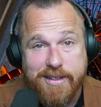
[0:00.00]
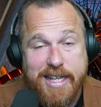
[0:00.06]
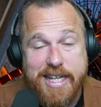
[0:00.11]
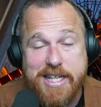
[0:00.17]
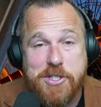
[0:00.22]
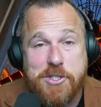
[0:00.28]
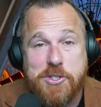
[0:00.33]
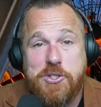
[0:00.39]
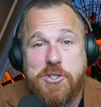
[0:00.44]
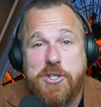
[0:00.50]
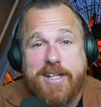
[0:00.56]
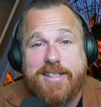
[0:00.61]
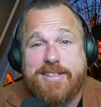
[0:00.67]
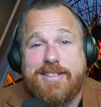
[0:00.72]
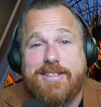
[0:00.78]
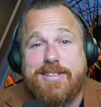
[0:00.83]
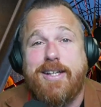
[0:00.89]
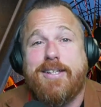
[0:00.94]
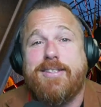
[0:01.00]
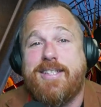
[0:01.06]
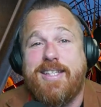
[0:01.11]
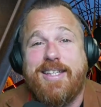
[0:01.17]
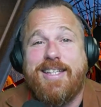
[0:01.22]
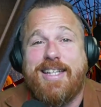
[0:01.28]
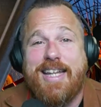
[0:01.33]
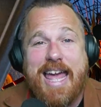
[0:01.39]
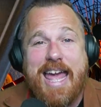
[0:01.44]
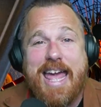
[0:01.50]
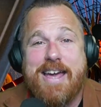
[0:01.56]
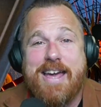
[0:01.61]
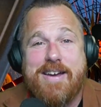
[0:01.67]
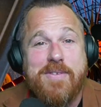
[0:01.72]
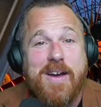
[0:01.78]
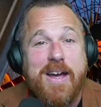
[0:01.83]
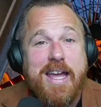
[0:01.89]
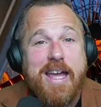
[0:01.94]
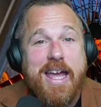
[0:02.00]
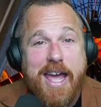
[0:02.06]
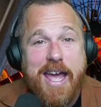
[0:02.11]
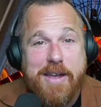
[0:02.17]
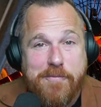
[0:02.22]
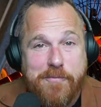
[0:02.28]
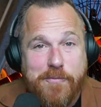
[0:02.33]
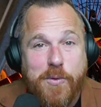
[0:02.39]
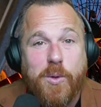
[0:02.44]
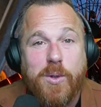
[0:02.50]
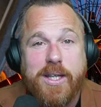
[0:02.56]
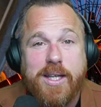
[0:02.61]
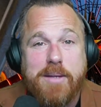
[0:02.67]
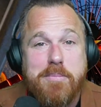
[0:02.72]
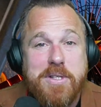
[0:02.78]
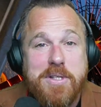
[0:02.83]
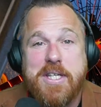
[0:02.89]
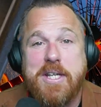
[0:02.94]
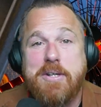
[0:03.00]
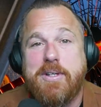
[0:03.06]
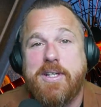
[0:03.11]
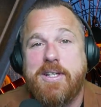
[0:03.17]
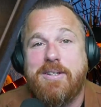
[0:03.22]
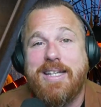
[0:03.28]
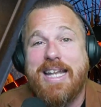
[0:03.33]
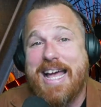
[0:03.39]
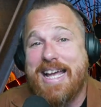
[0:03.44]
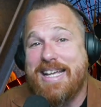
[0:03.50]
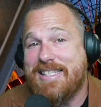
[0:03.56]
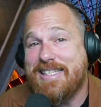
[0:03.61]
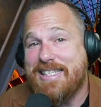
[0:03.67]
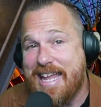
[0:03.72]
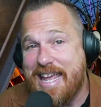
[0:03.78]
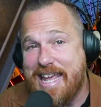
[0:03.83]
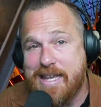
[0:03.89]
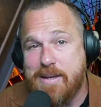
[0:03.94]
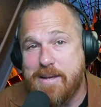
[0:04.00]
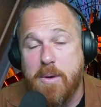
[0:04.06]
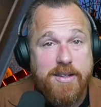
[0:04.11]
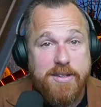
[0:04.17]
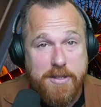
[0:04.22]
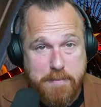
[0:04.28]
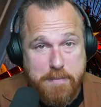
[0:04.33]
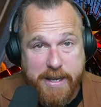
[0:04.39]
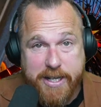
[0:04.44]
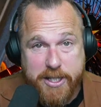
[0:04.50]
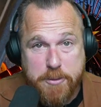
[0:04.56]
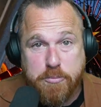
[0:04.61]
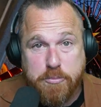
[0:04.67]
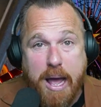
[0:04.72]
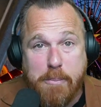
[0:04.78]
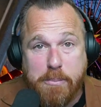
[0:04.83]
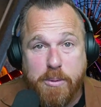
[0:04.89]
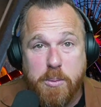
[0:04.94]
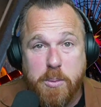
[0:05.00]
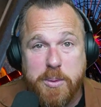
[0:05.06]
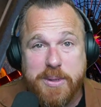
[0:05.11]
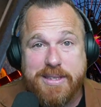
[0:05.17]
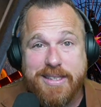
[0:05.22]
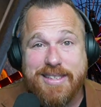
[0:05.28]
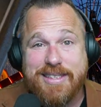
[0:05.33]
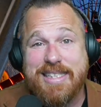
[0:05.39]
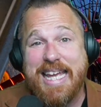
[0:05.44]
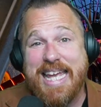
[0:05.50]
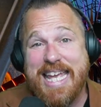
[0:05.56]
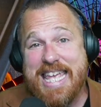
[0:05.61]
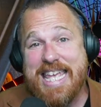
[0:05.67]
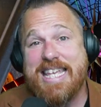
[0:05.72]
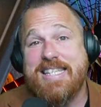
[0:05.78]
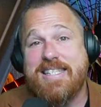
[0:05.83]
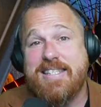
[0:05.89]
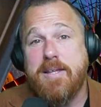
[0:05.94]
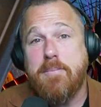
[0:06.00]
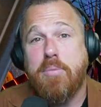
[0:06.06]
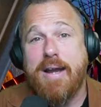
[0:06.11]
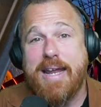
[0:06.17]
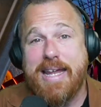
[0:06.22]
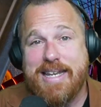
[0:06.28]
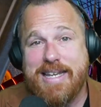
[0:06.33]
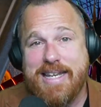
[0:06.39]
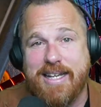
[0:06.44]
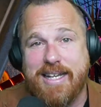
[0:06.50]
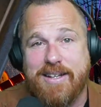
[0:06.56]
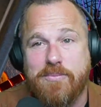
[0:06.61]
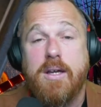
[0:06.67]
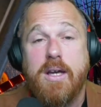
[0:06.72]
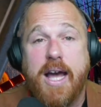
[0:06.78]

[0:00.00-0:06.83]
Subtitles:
It just doesn't have a fully materialized name. The biggest problem with this is the branding.